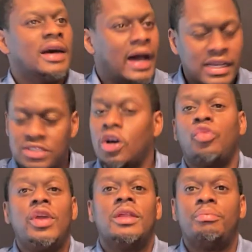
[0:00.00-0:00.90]
I started
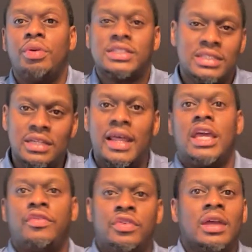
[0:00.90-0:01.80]
reading books in the
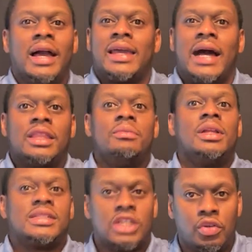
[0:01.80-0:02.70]
Navy. I get out the
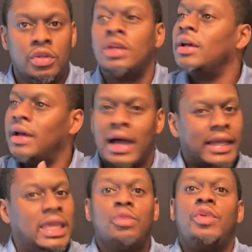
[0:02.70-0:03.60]
military. I
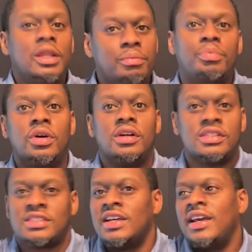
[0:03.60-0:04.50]
keep reading
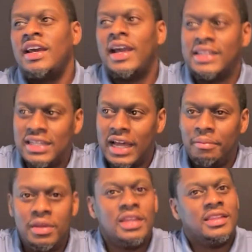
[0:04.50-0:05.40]
books, and then I
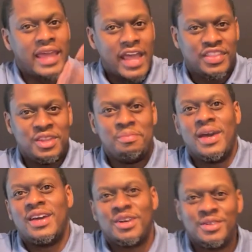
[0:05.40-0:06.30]
meet Anthony
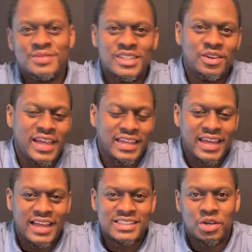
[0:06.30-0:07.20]
Bell, you know,
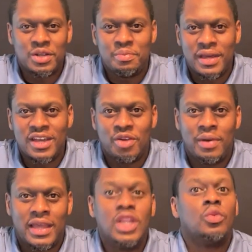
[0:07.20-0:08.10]
a.k.a. Tony Bell,
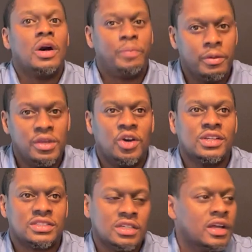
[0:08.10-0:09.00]
man. He the one put
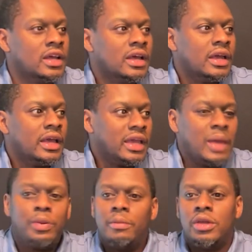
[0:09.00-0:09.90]

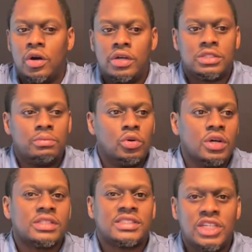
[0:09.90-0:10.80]
me on to
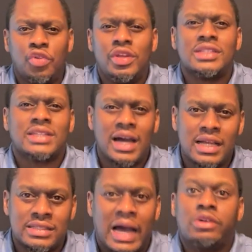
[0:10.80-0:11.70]
more serious
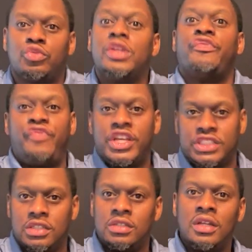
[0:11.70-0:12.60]
content. I was reading
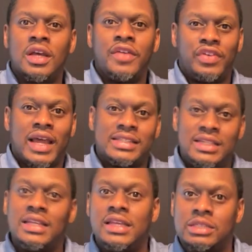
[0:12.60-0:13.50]
fiction for like
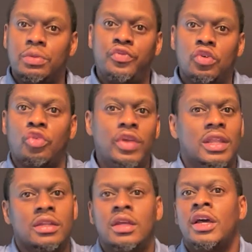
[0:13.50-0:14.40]
10 years before
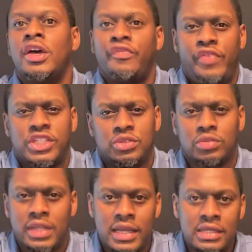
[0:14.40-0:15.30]
reading fictional
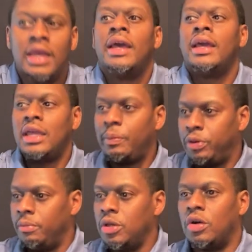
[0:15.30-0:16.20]
things. He
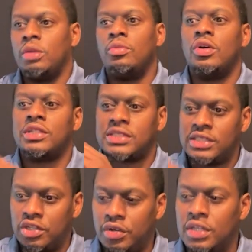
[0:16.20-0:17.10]
put me on to more
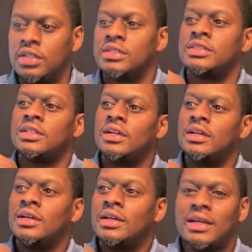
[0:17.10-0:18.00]
serious
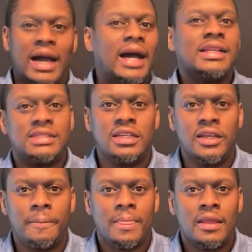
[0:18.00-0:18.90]

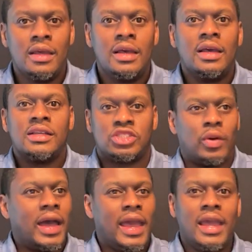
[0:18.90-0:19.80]
content. So
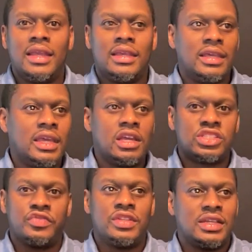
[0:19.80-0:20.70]
I had years
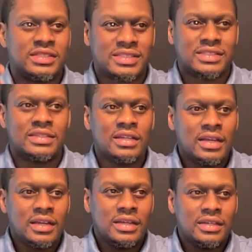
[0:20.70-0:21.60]
of this
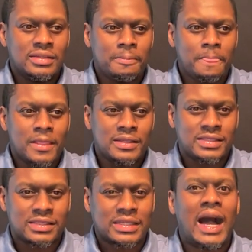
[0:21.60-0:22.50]

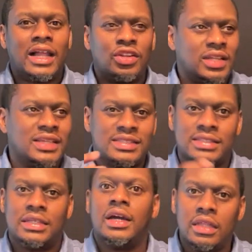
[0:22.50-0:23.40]
scholarly
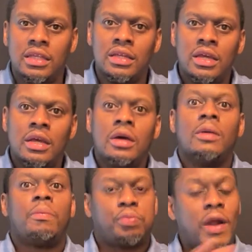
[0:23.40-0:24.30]
study
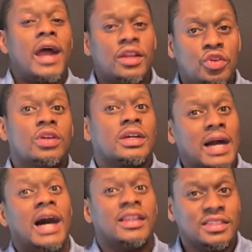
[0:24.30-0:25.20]
prior to going to
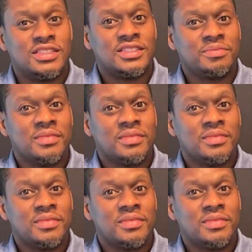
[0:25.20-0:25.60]
college.